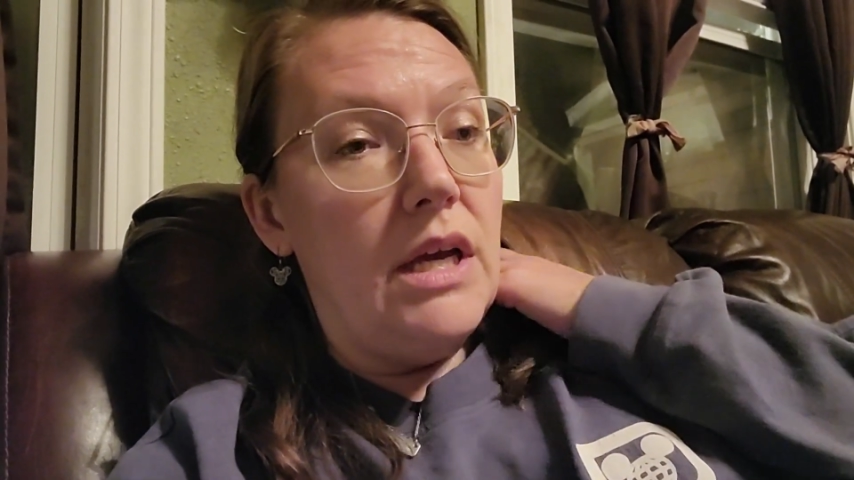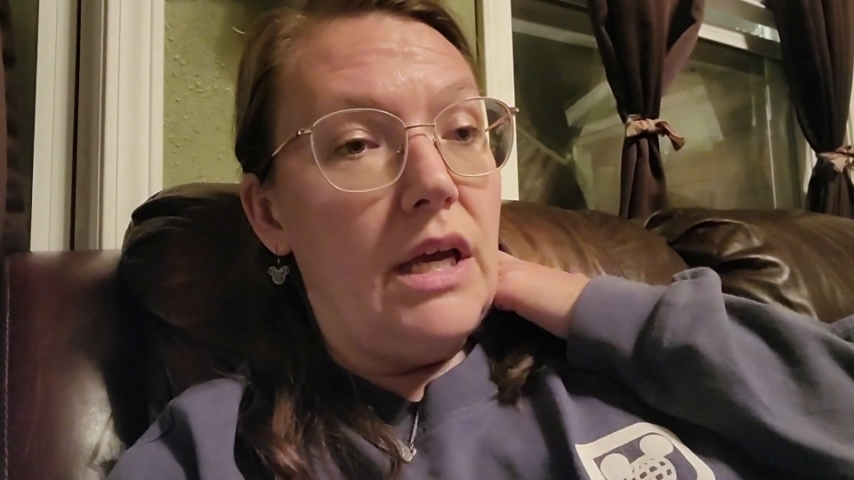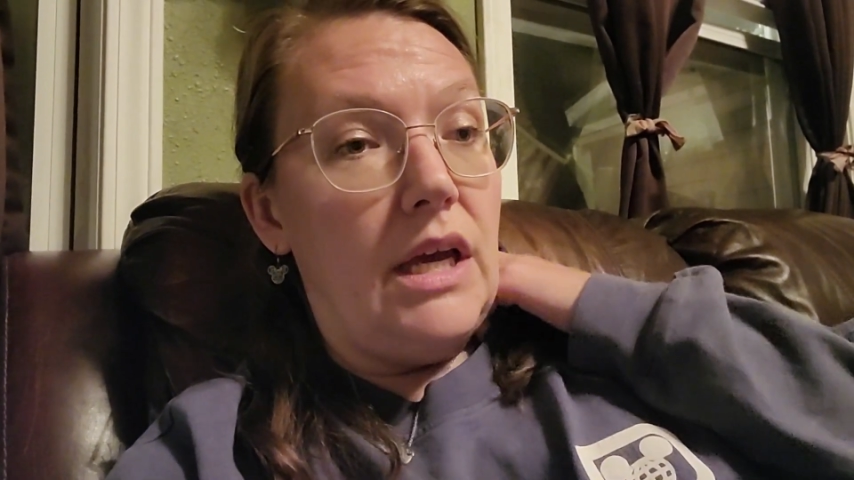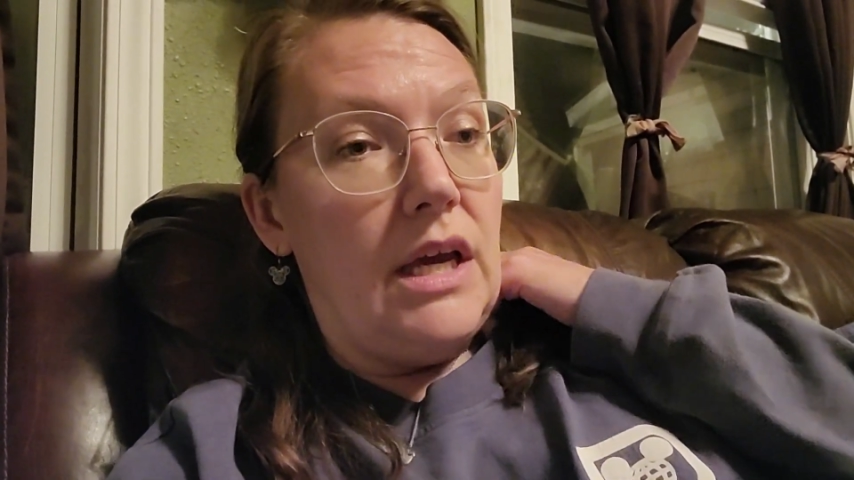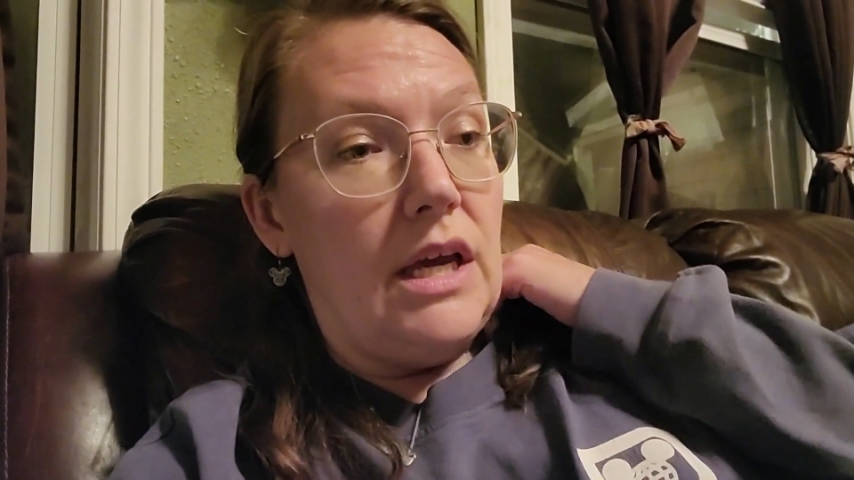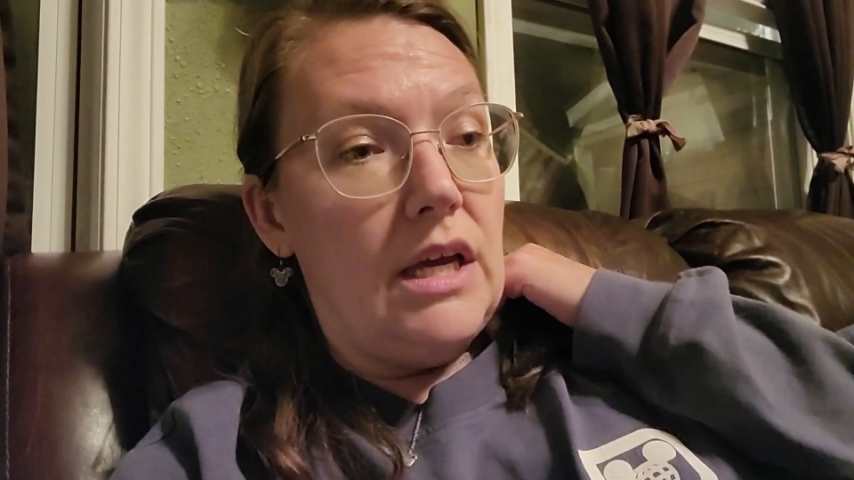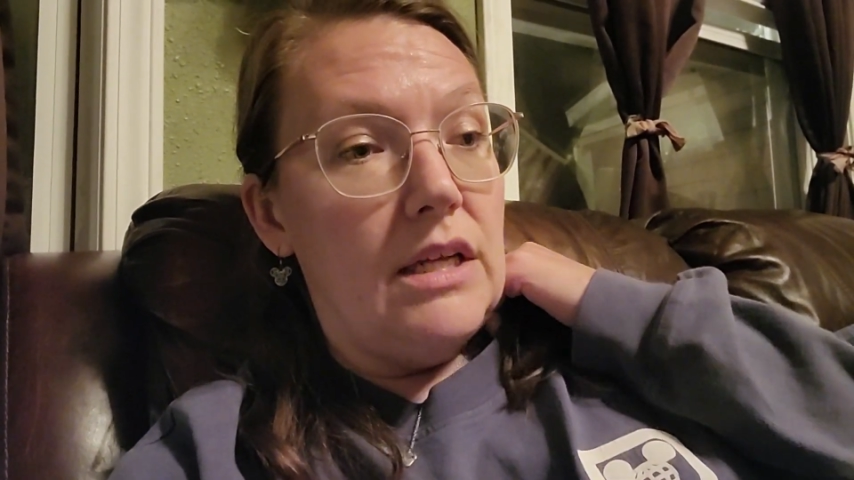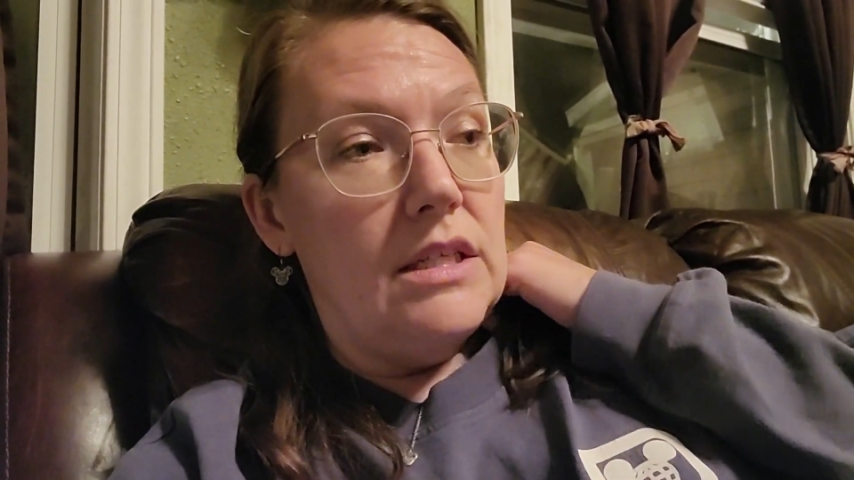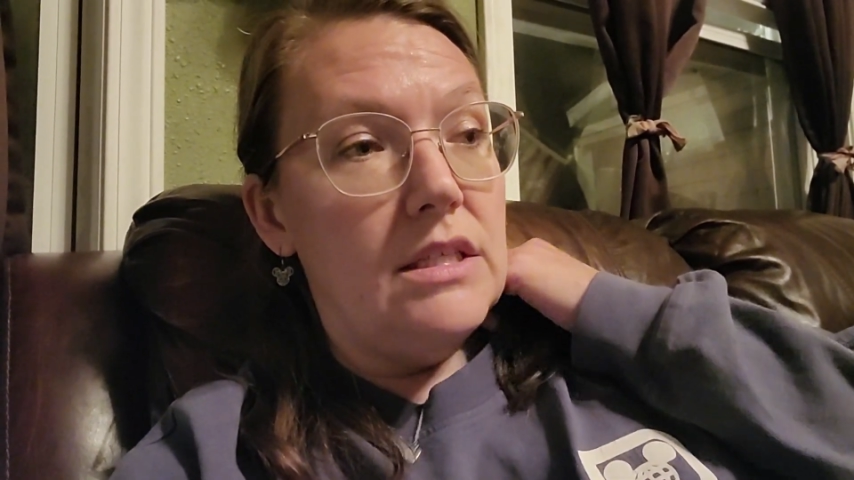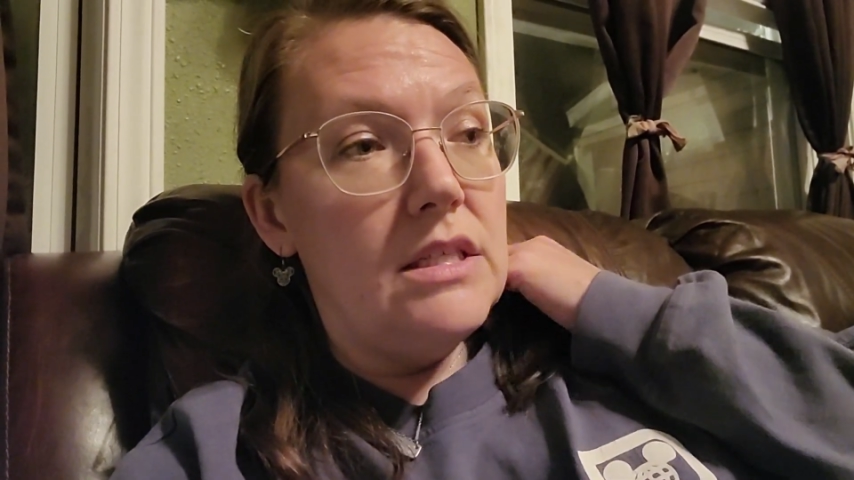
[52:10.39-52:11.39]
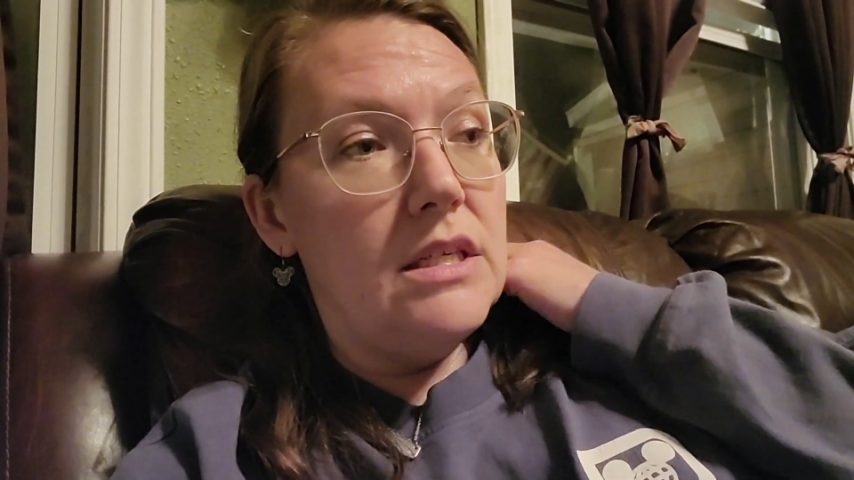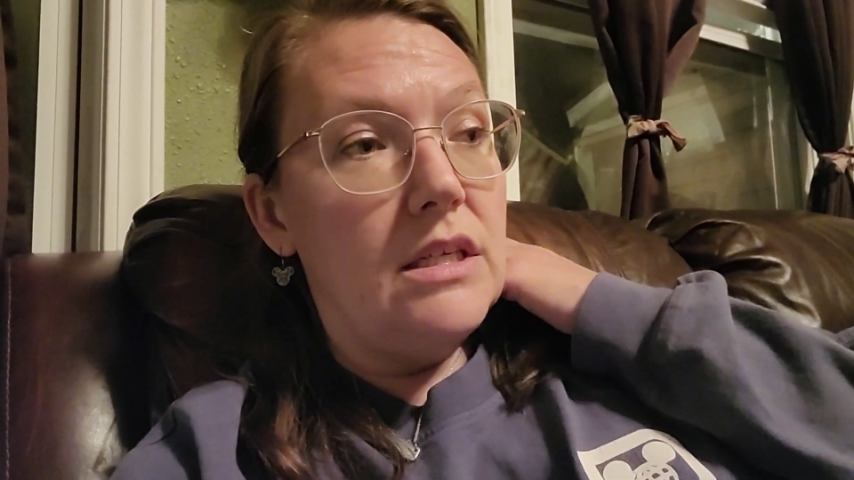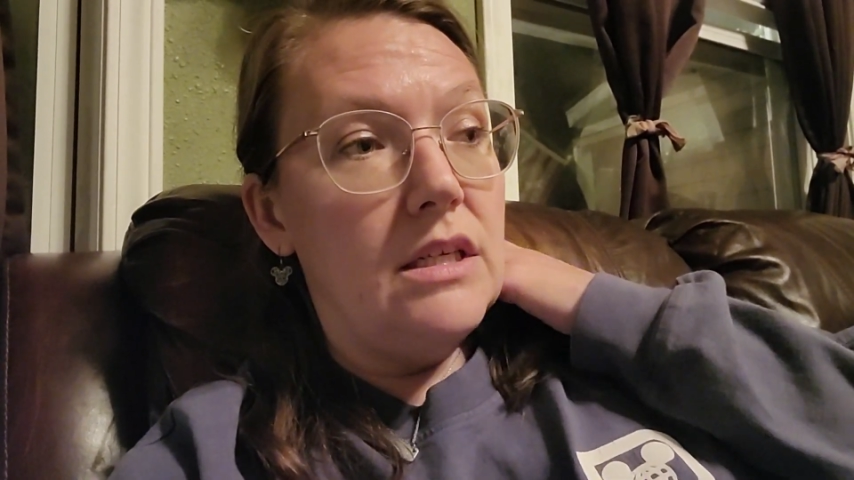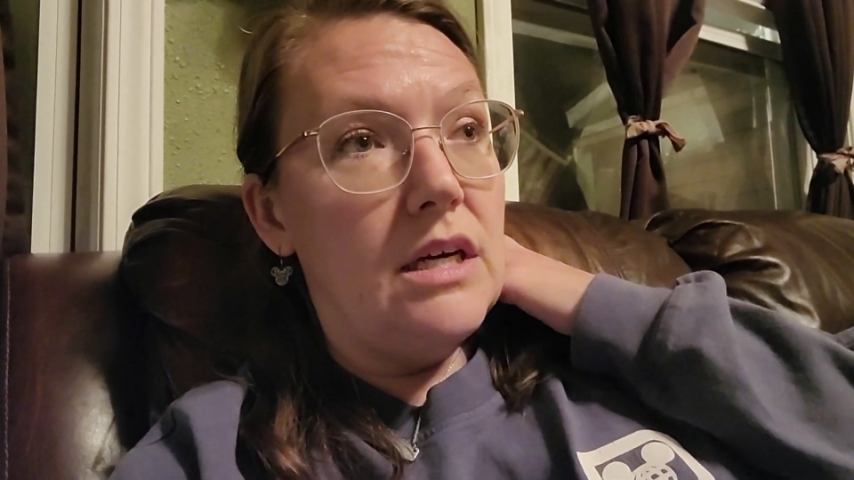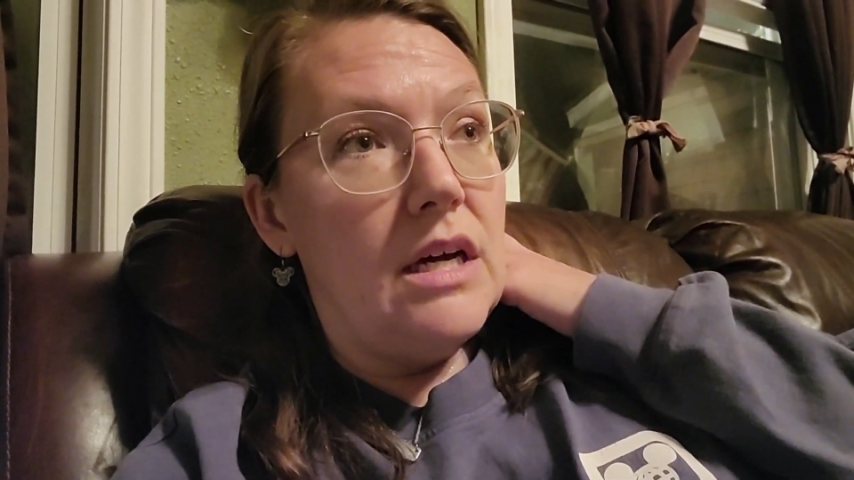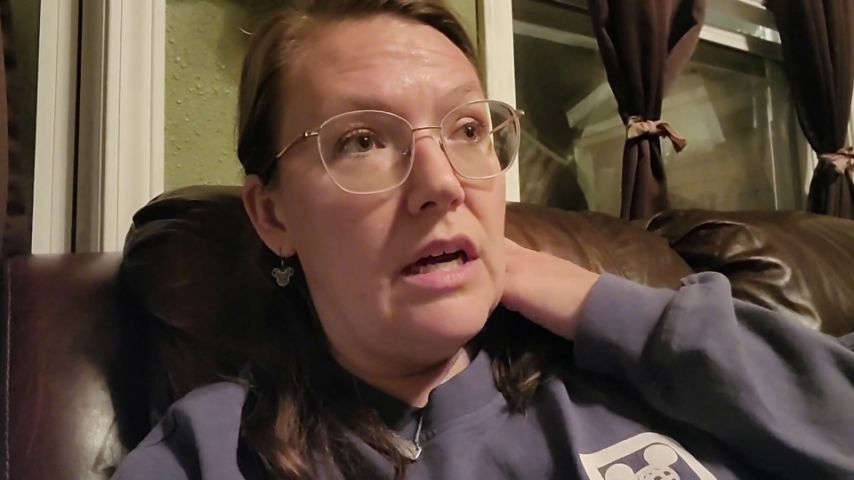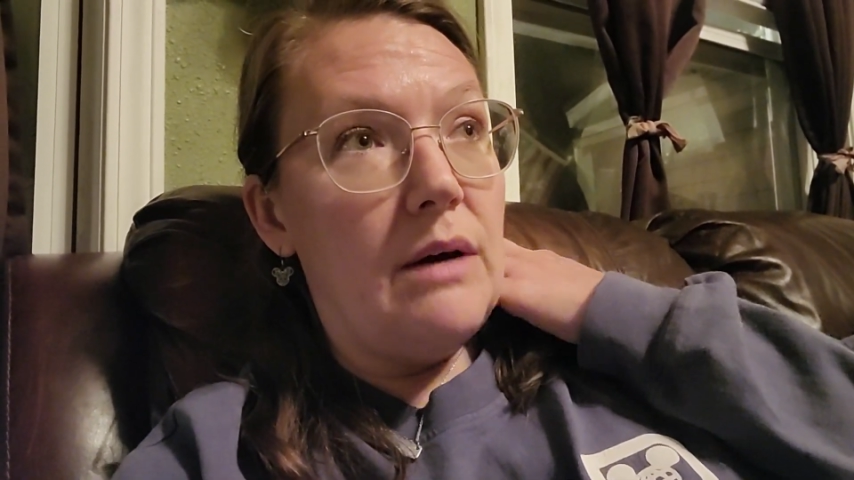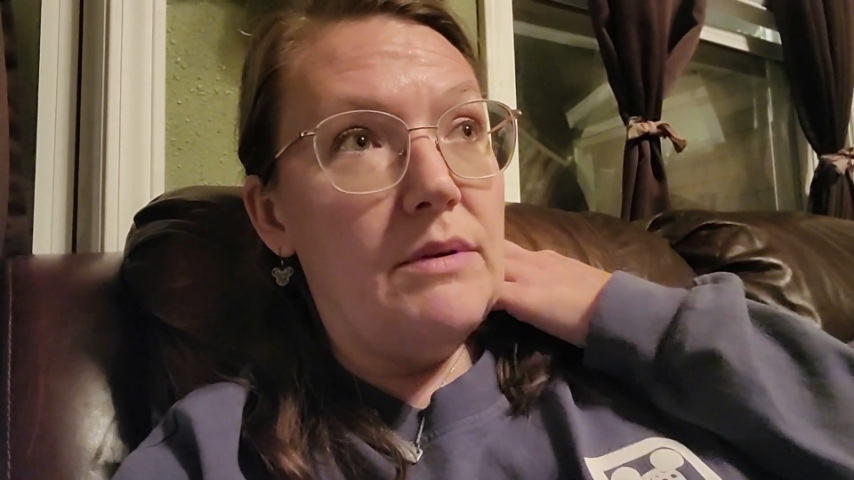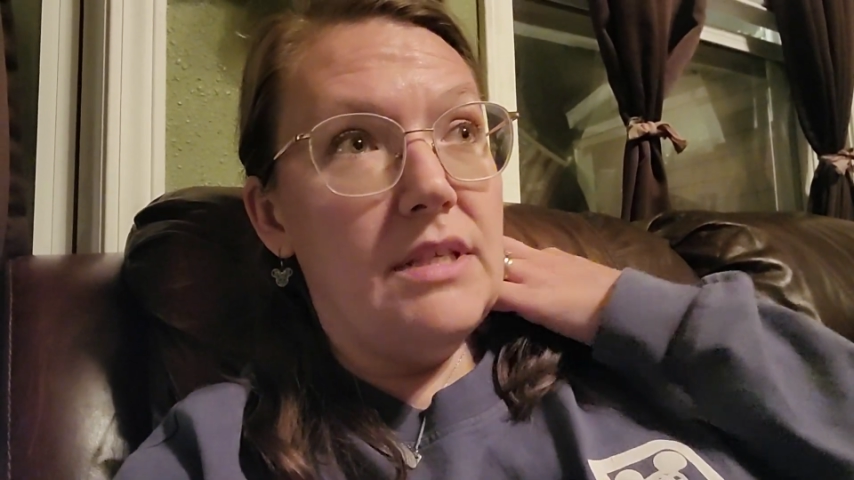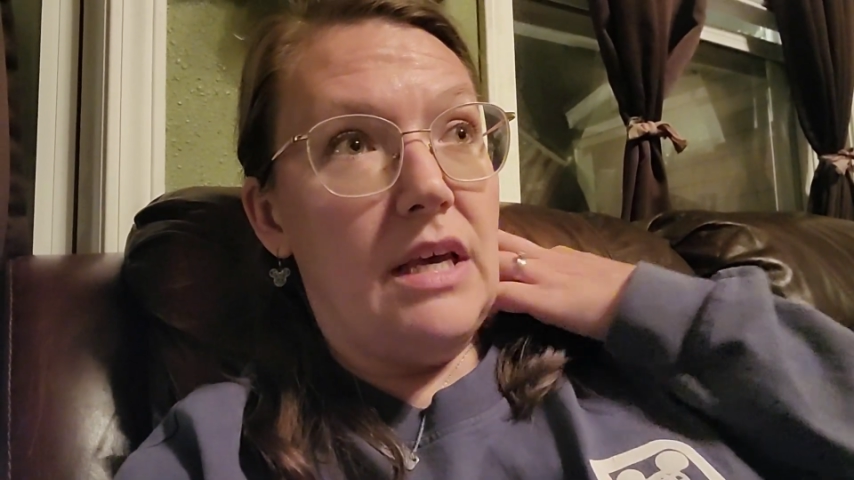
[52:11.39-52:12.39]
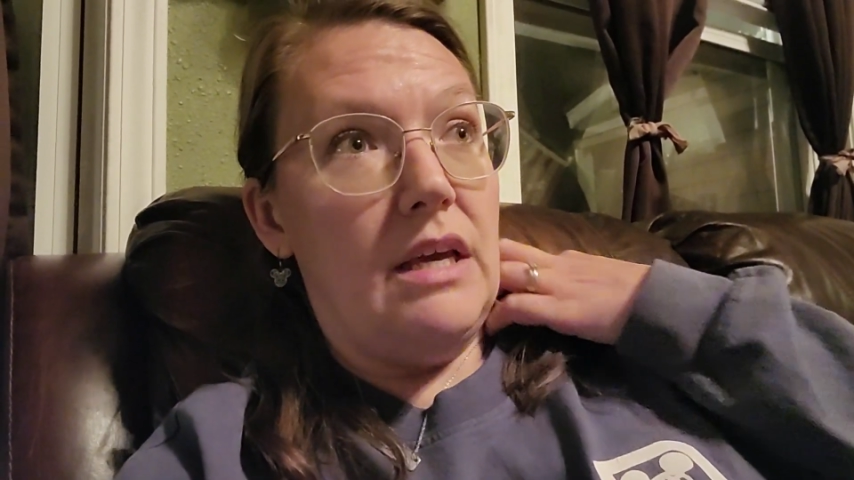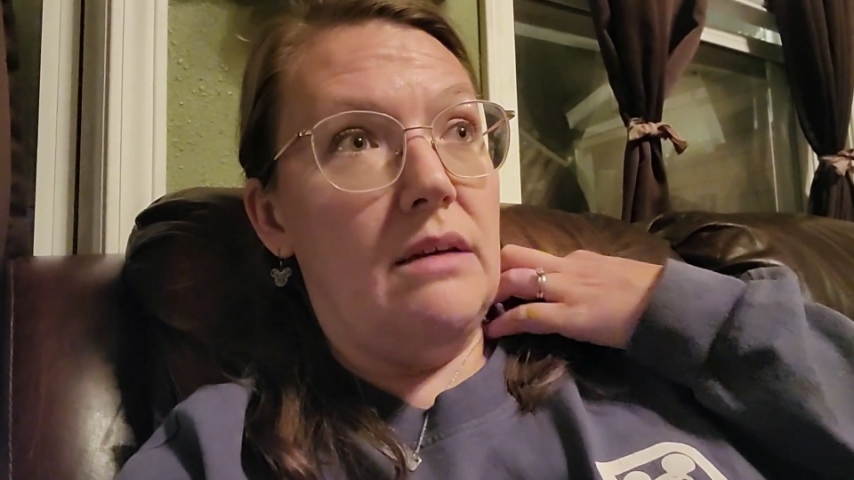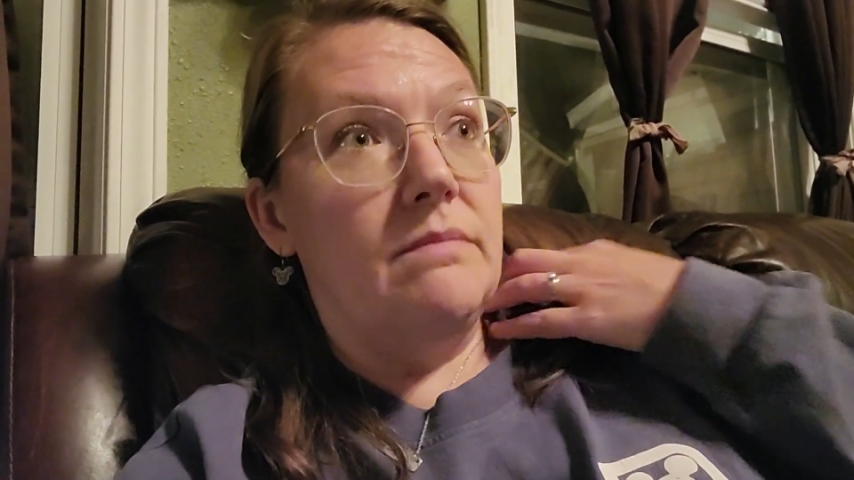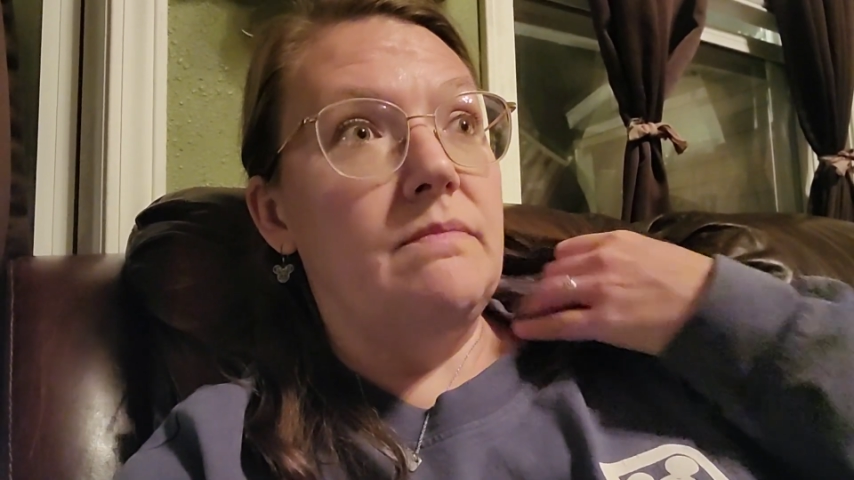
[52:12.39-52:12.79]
and I was like